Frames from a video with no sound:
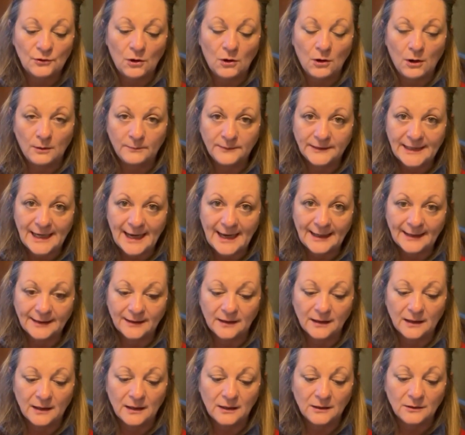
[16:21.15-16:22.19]
Almanac
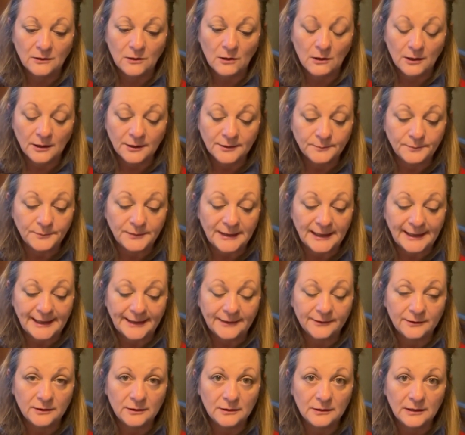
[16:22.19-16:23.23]
garden
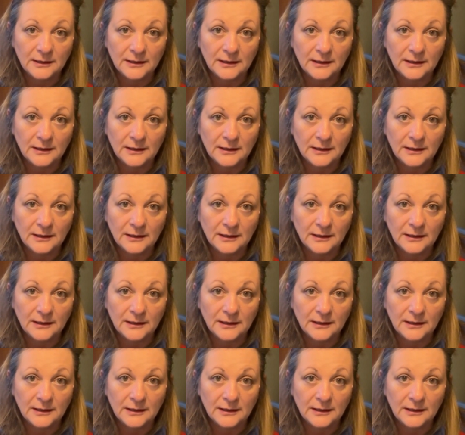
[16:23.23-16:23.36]
planner.